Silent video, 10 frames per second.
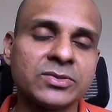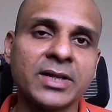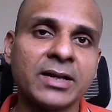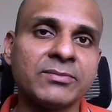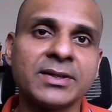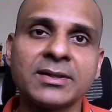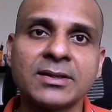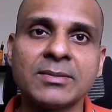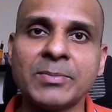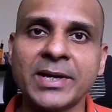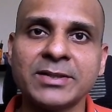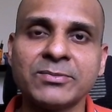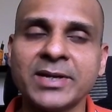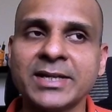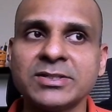so that we can
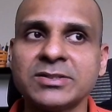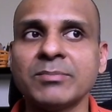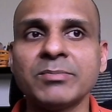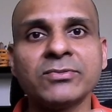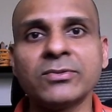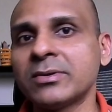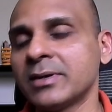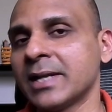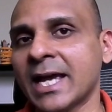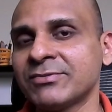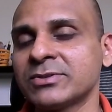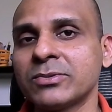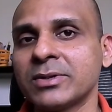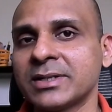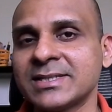compare the weights before and
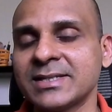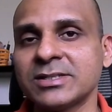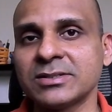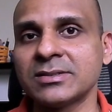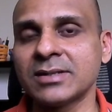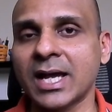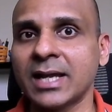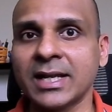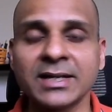after quantization